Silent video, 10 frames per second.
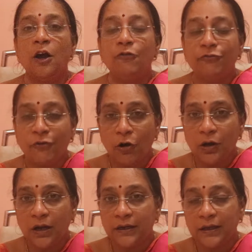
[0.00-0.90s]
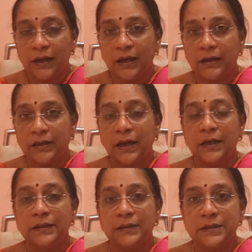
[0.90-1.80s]
For Kadaga
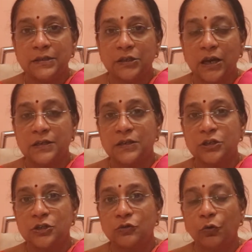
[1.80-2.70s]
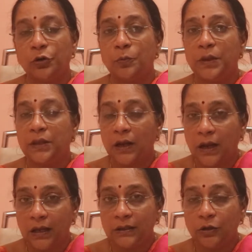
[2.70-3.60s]
Lagna, this transit is going to be the
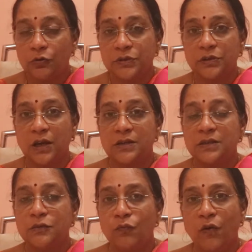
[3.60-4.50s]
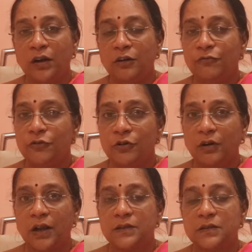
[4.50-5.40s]
9th house transit, wonderful
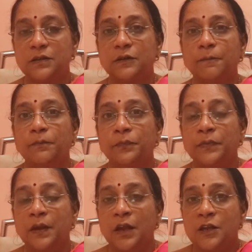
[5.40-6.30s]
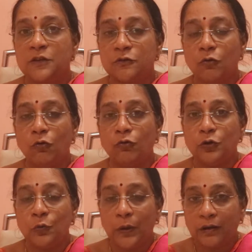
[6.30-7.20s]
transit.
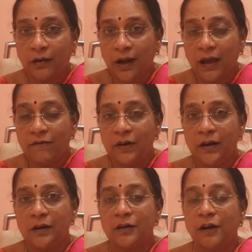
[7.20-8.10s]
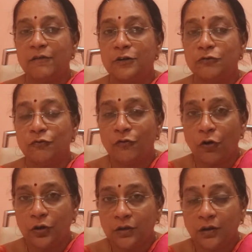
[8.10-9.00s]
So you will travel to
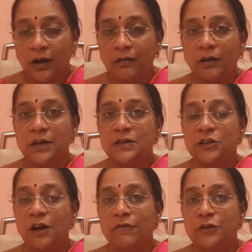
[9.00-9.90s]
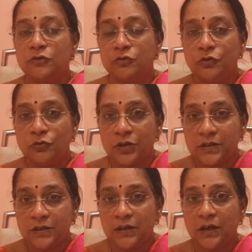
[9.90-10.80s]
foreign countries, travel to new
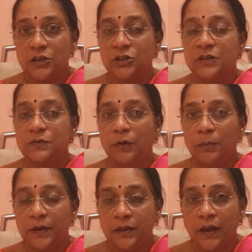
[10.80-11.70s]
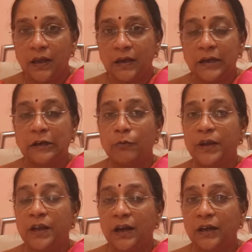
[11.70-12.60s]
destinations will be there. It will
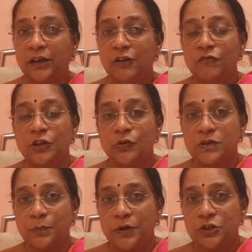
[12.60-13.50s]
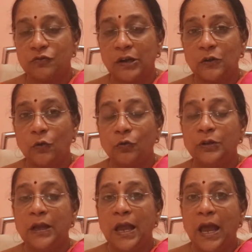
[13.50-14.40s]
be connected with your spiritual
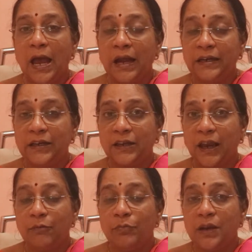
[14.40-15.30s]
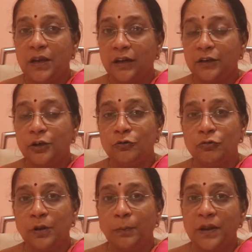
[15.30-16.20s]
growth and it can be connected
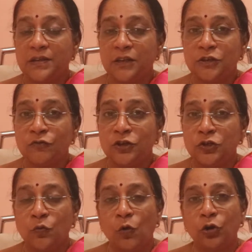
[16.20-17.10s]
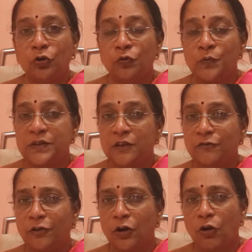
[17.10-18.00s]
to the places which you wanted to
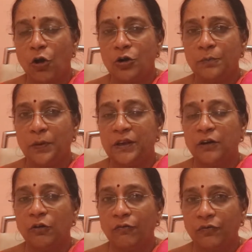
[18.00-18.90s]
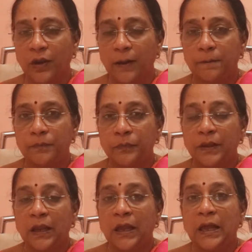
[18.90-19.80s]
visit for a long period of time.
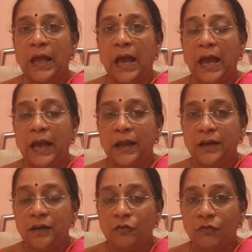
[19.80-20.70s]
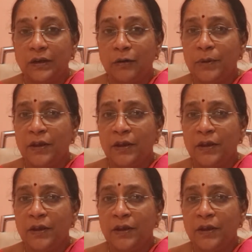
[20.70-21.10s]
And it will